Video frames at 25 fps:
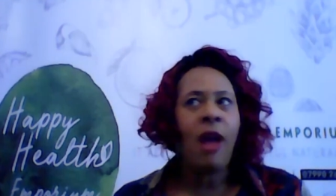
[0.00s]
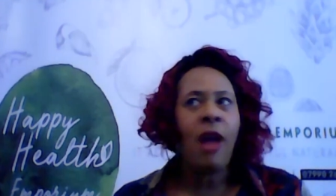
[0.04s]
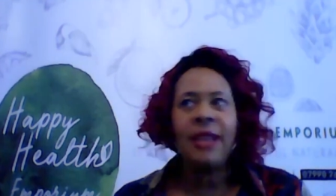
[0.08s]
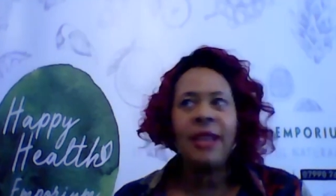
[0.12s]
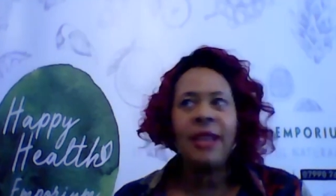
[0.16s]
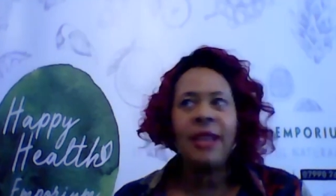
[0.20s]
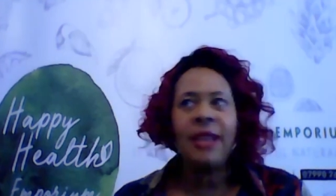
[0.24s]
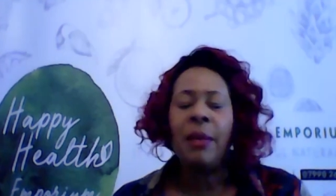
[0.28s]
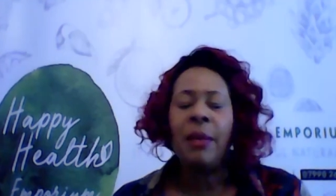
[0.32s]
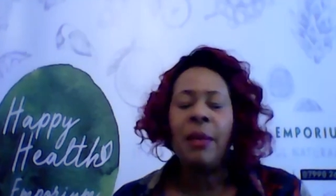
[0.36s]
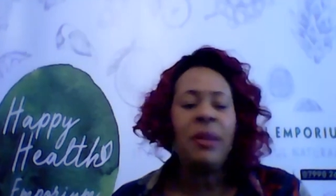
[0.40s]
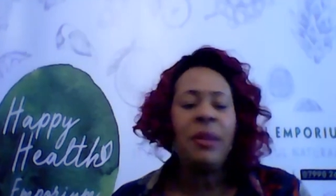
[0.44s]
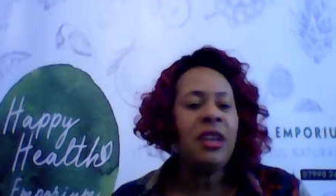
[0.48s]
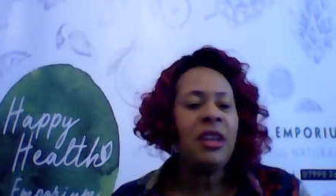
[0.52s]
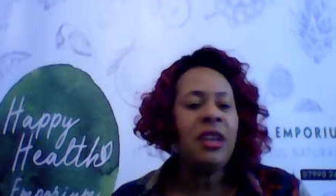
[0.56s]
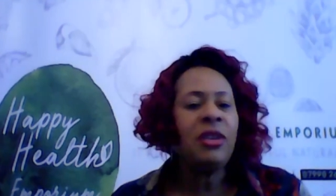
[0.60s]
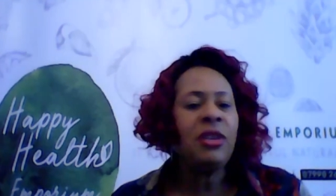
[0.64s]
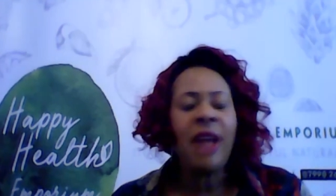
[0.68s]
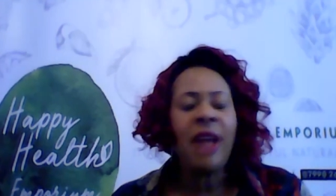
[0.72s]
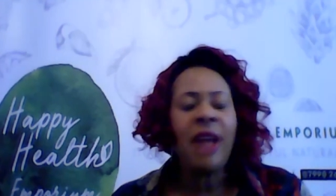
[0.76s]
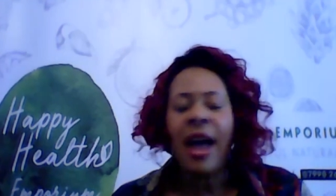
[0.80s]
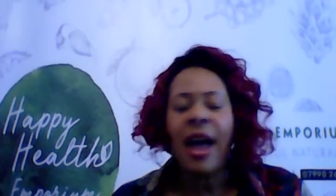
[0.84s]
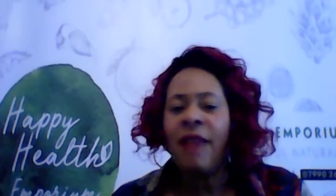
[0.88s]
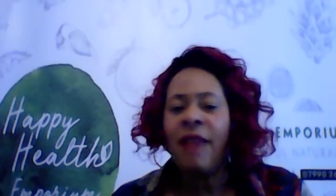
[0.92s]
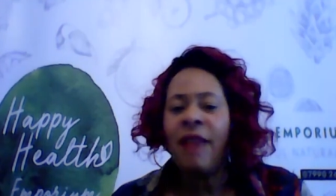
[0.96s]
Somebody could
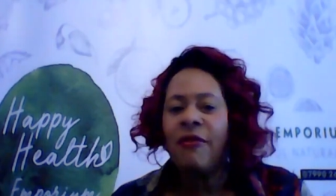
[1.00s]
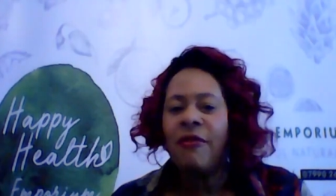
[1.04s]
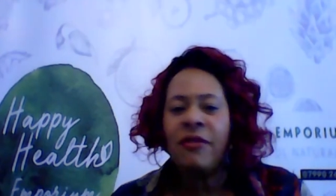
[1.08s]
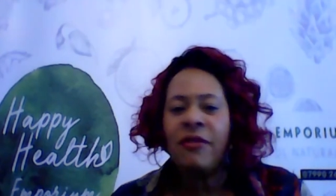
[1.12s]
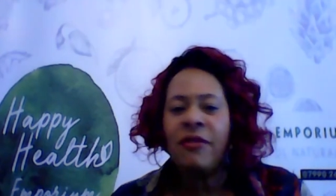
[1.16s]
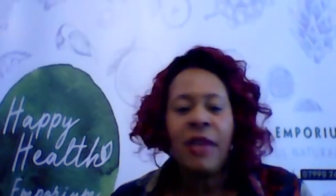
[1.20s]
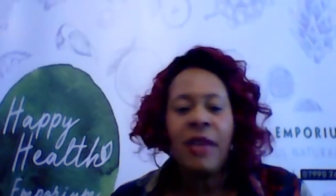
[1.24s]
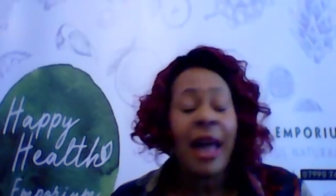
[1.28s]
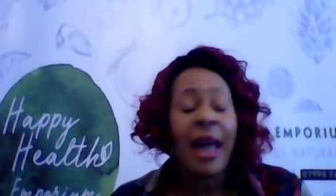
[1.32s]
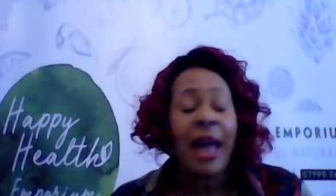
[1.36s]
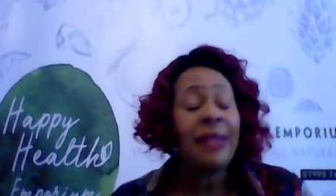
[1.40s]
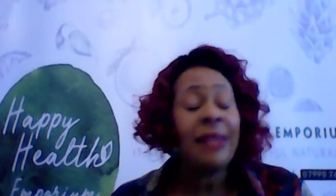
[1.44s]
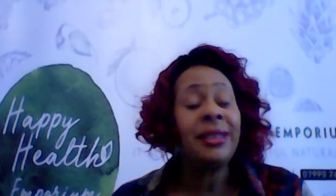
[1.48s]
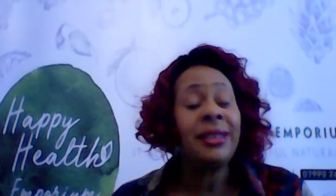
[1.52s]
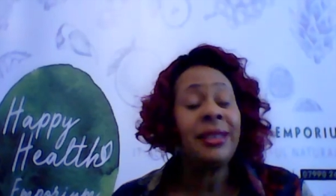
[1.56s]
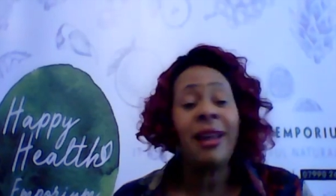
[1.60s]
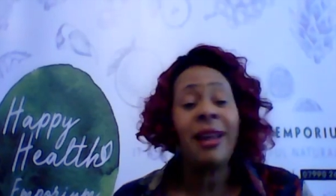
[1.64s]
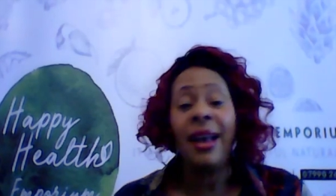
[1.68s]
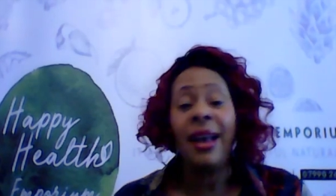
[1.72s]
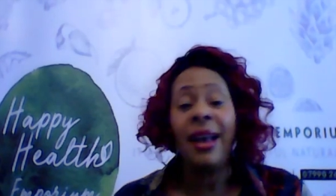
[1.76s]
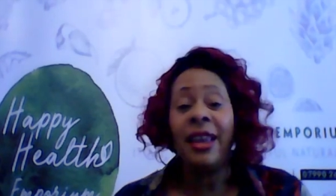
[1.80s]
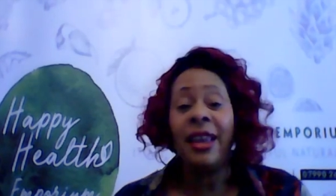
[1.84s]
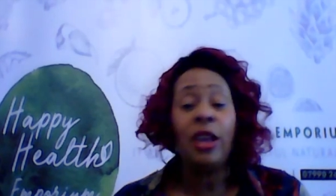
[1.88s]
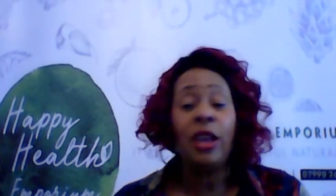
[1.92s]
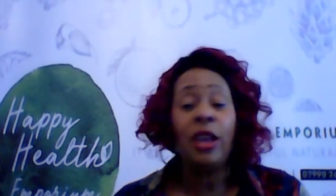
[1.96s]
have
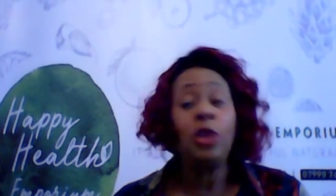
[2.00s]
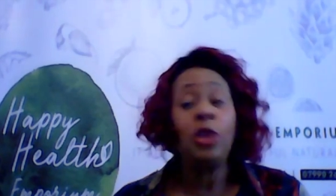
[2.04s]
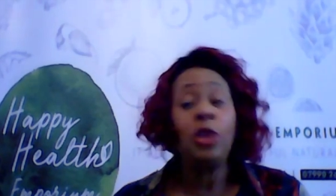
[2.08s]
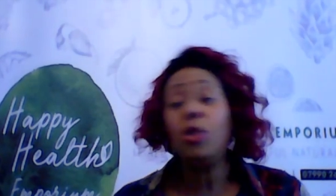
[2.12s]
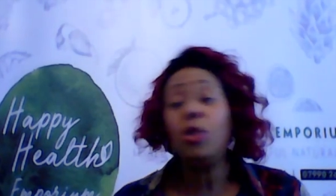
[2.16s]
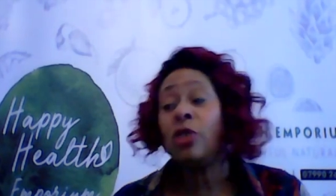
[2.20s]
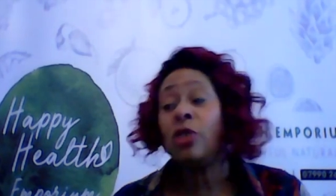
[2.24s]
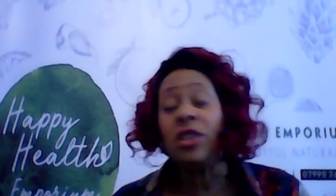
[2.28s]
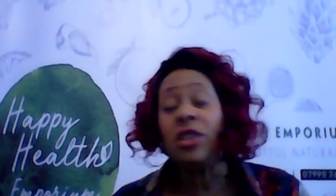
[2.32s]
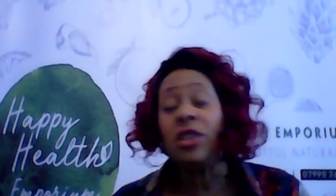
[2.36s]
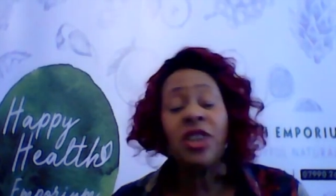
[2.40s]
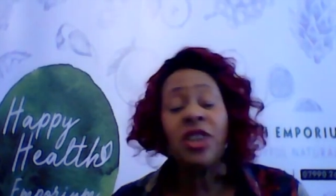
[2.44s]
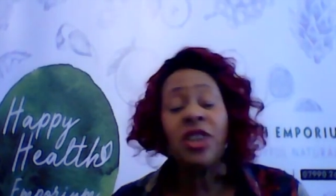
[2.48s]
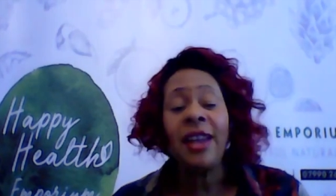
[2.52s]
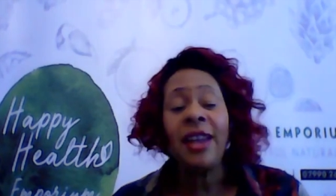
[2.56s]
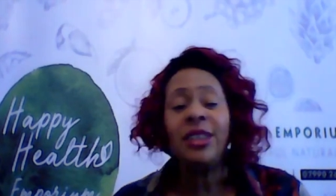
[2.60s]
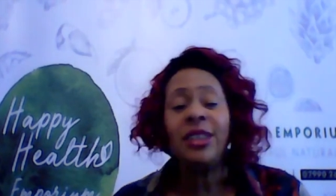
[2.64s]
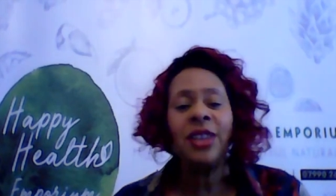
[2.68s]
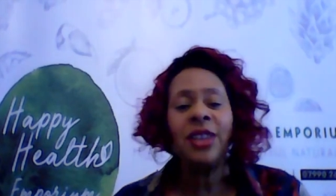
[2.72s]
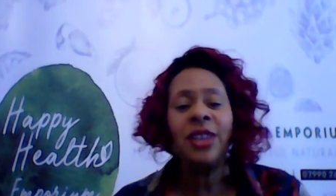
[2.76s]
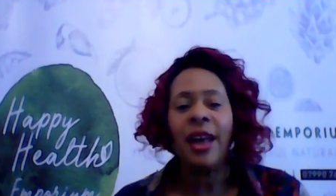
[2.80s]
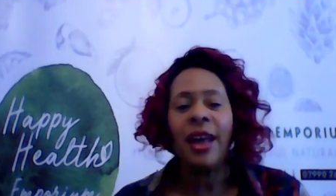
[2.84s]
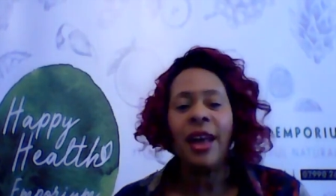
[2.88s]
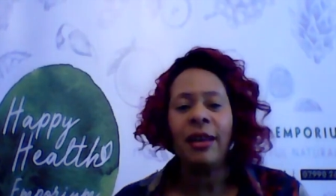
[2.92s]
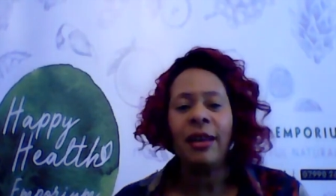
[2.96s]
anxiety. You can change
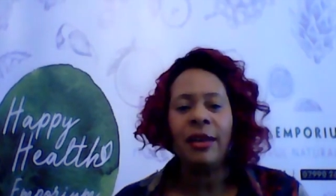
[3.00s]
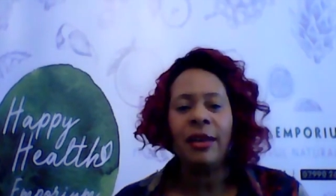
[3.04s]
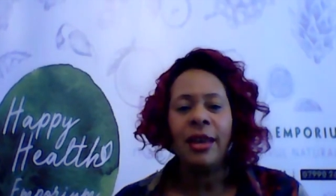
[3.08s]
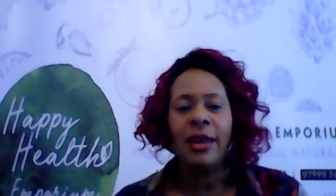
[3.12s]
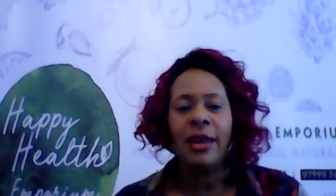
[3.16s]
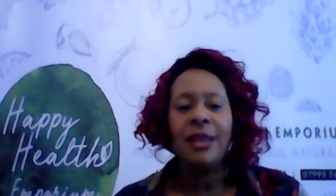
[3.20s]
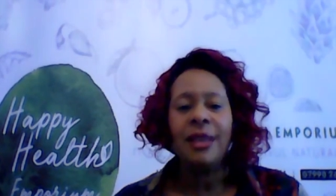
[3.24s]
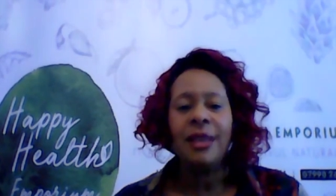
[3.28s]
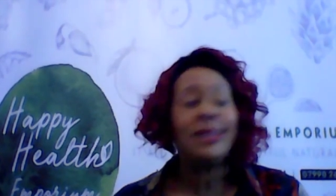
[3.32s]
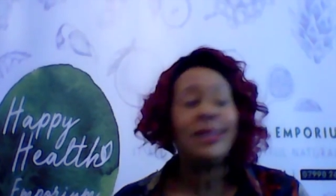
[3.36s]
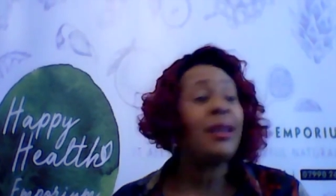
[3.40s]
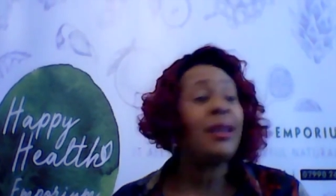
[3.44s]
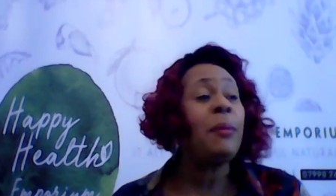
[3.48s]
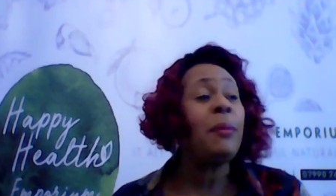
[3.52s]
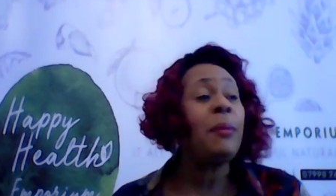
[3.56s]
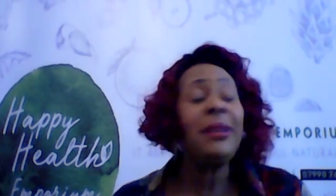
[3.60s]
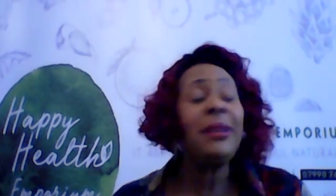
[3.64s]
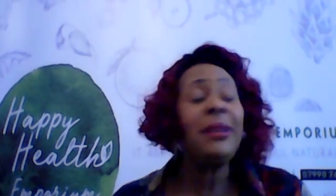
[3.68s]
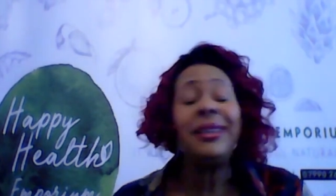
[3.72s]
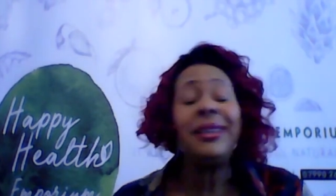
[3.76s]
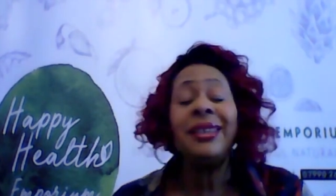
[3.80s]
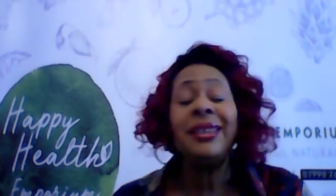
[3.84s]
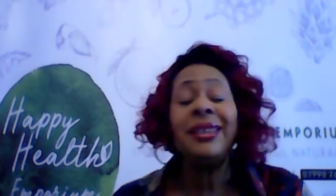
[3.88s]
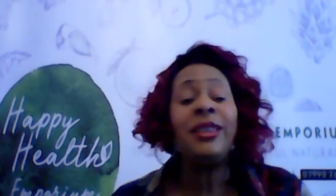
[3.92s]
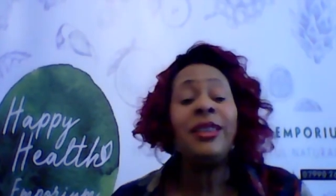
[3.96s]
that. Somebody
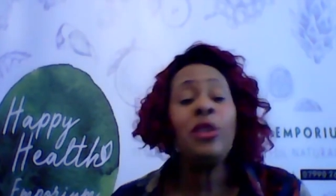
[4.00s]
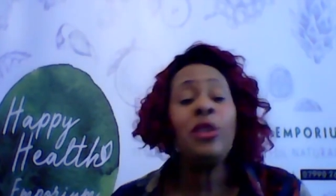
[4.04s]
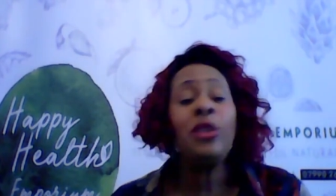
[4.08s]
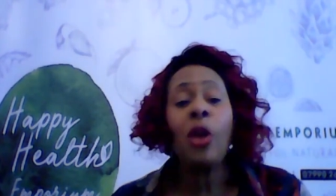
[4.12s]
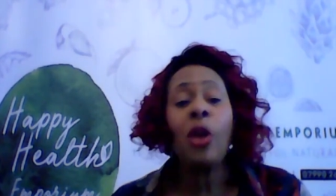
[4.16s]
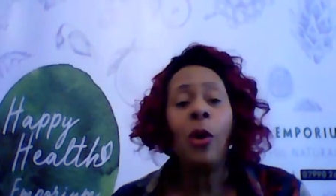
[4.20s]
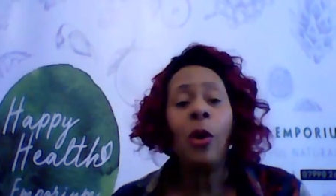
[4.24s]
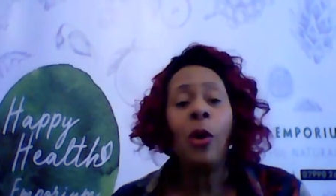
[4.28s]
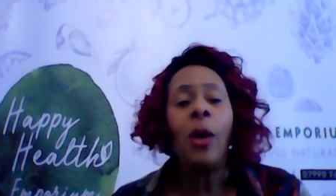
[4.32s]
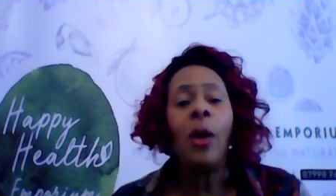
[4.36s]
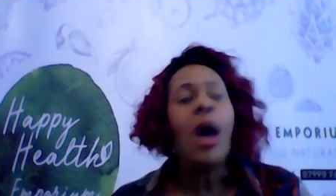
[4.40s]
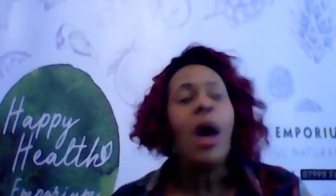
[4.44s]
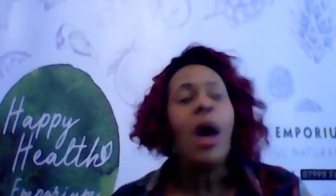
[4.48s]
didn't know.